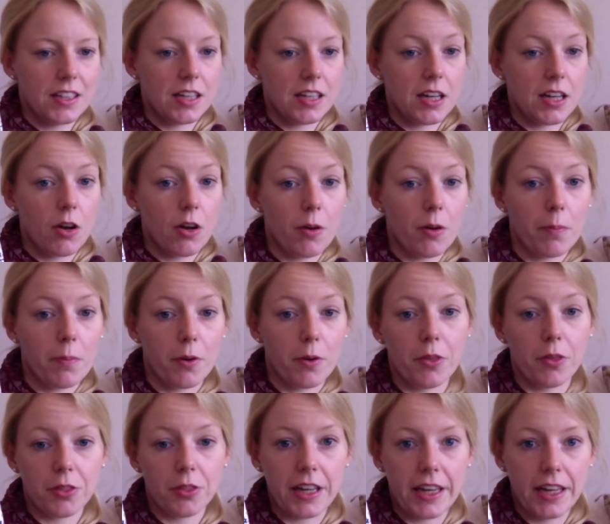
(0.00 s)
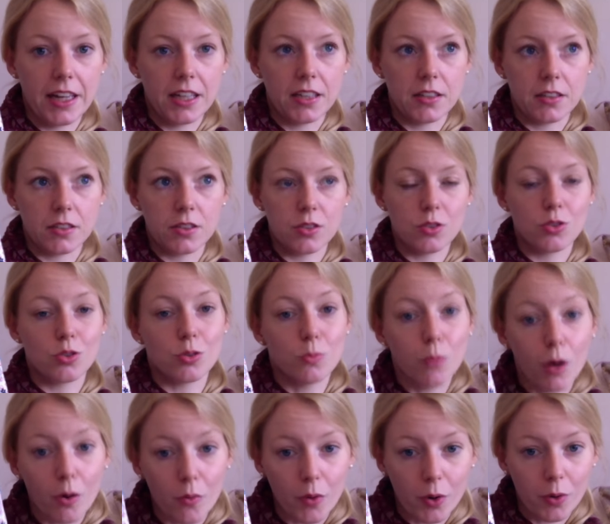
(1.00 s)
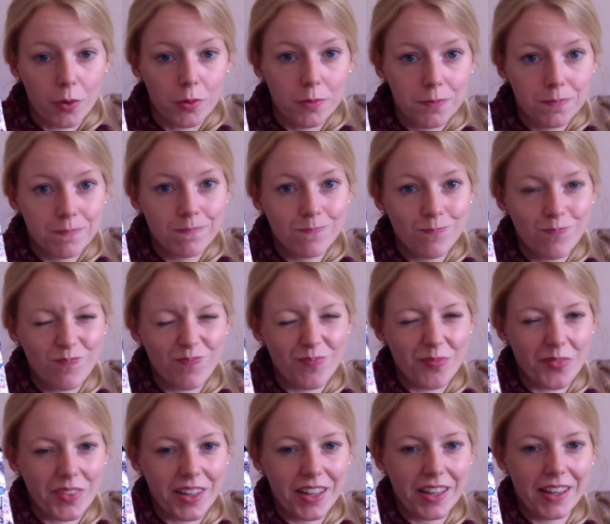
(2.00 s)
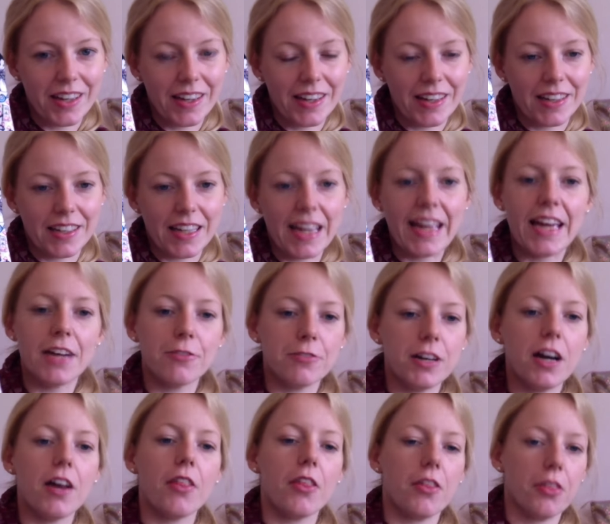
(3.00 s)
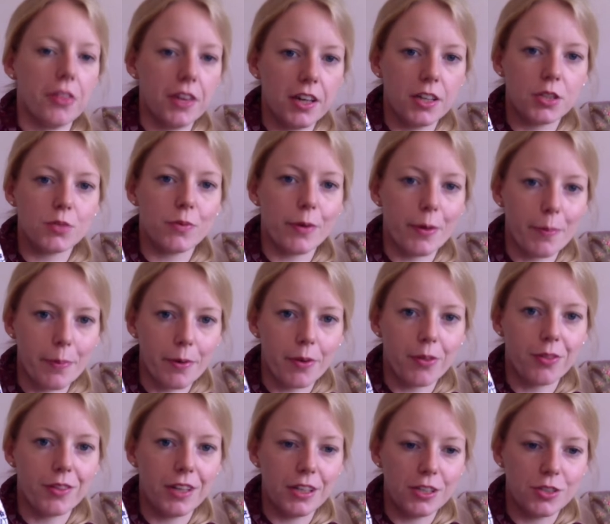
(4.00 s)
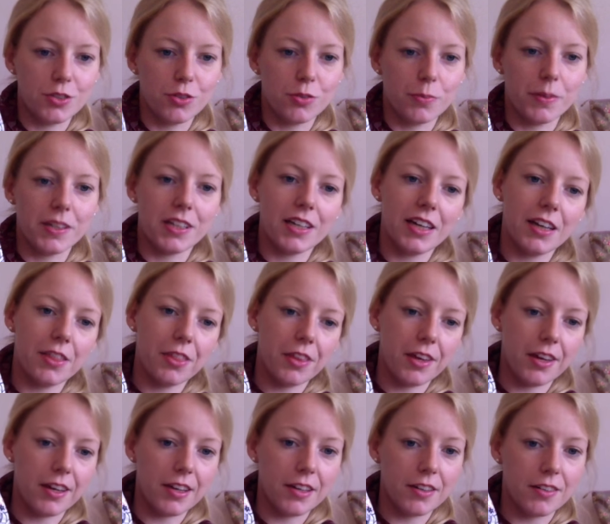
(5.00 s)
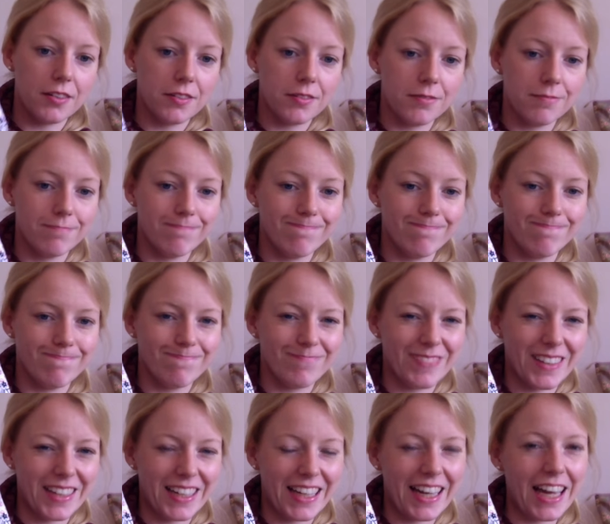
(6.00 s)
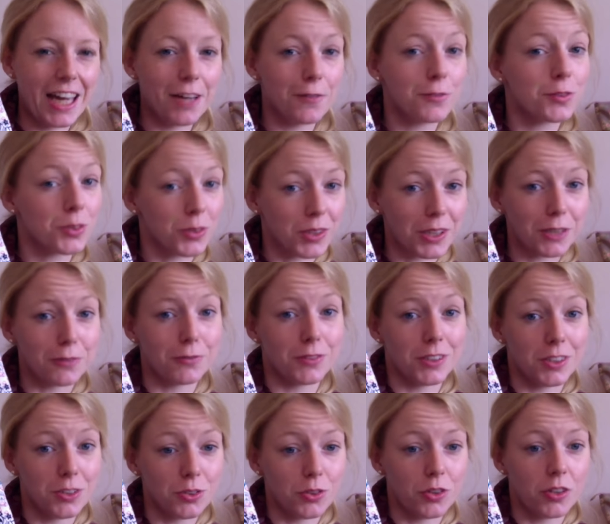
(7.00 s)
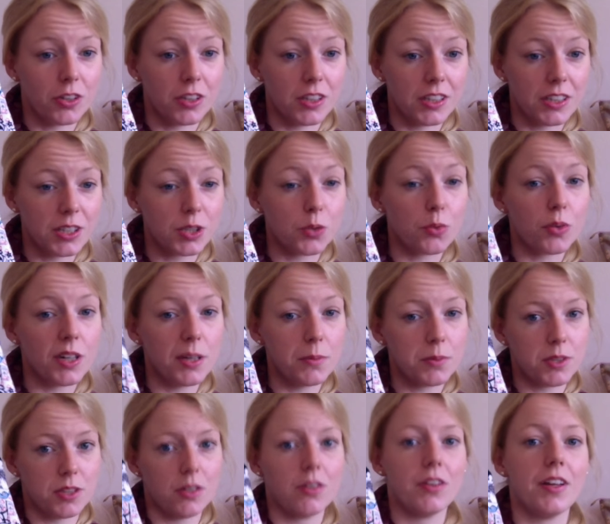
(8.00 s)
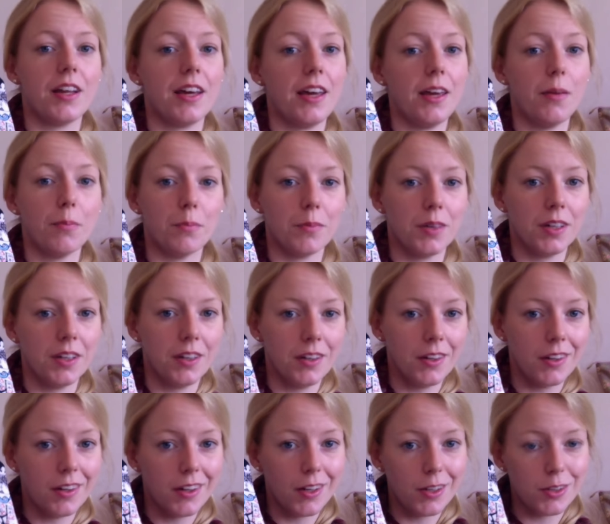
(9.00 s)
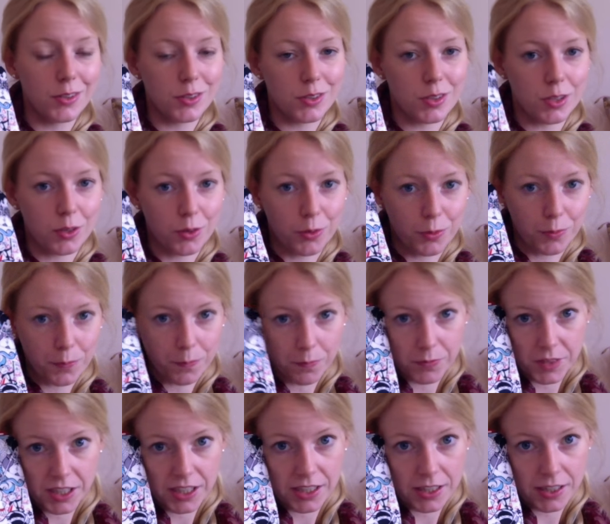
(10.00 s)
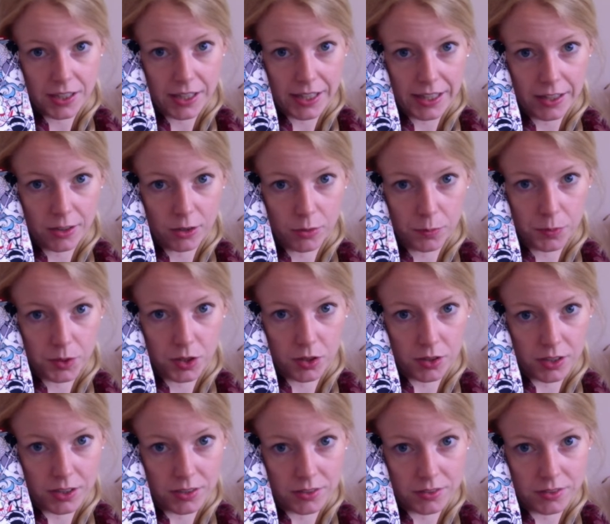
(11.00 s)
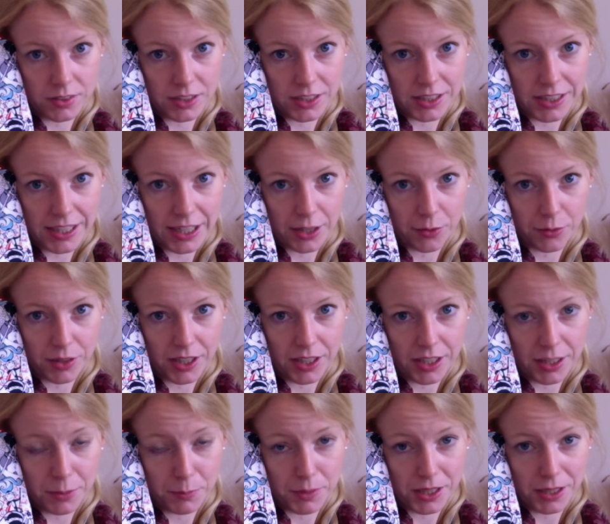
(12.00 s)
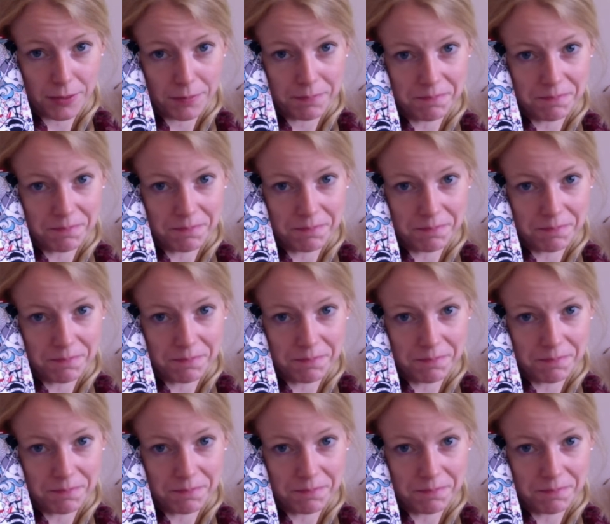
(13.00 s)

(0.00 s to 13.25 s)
her birthday is tomorrow, and I have other things for her birthday too, but I think I have to gift it to her. It screams her name. So Nina, I hope you're not angry at me.